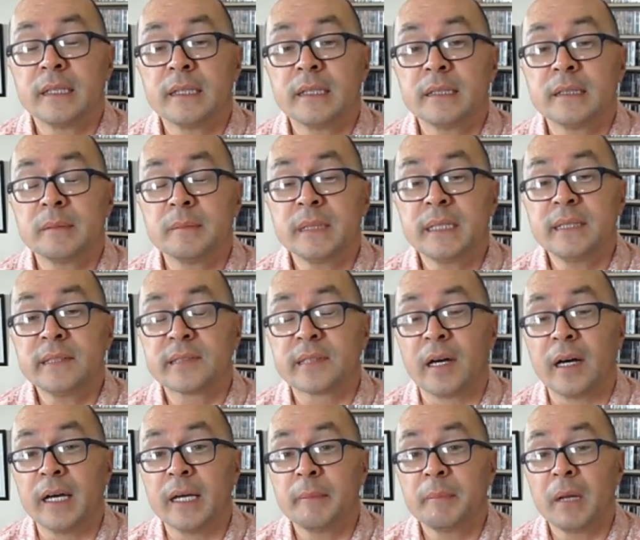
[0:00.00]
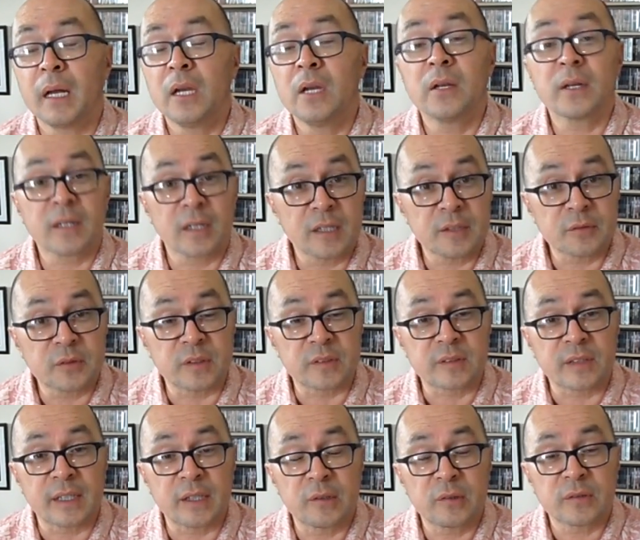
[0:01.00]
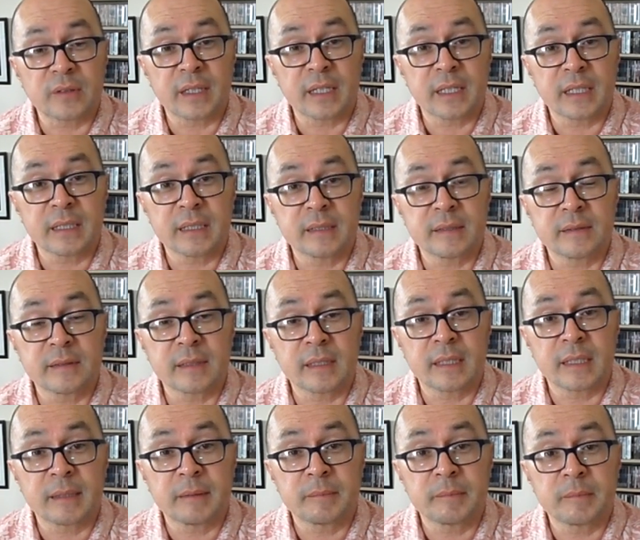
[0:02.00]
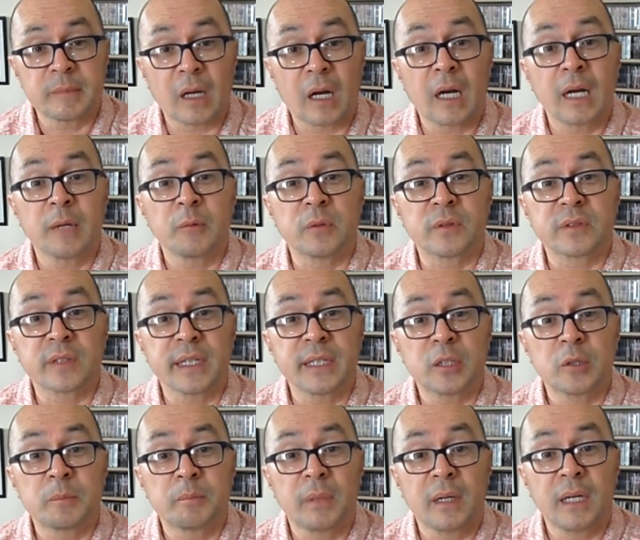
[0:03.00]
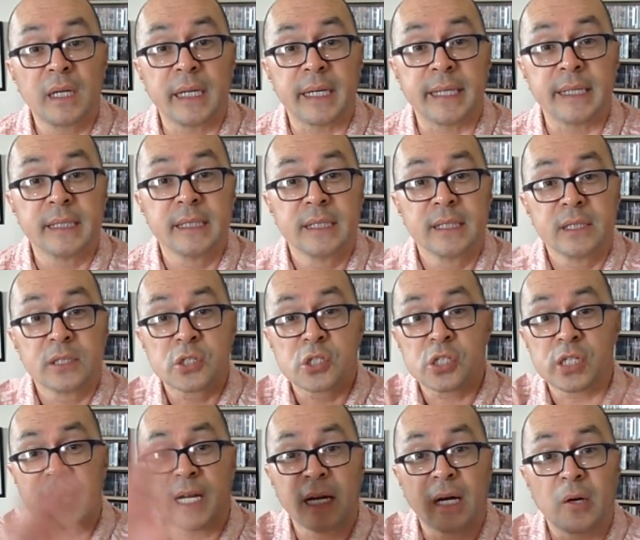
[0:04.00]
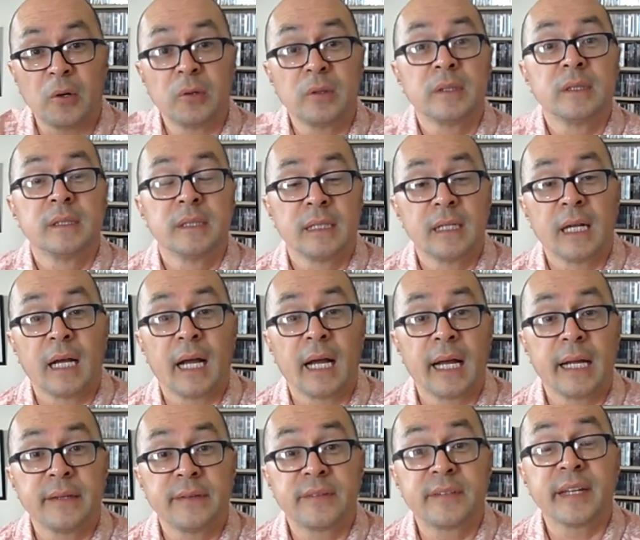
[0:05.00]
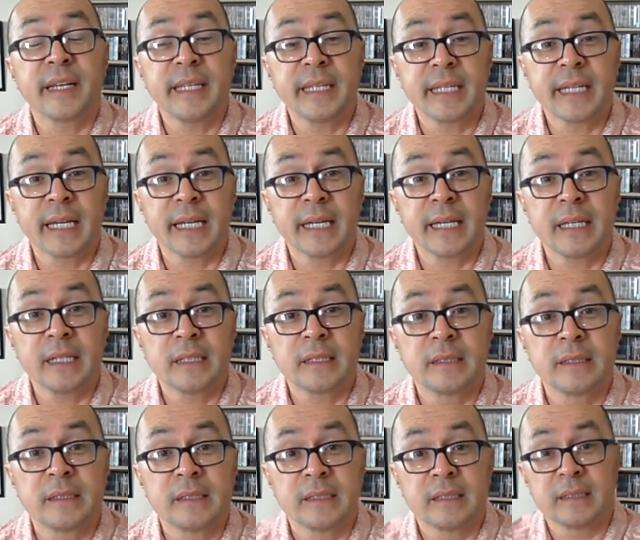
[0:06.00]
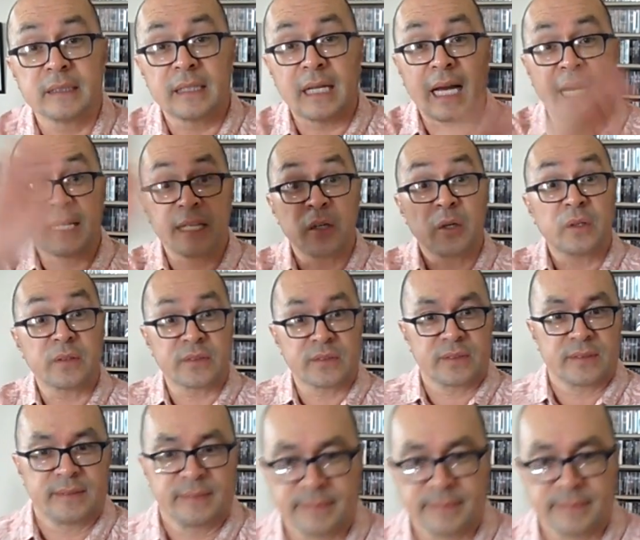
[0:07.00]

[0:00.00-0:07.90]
In the meantime, look after yourselves and I will say goodbye. Ciao and take care. Adios.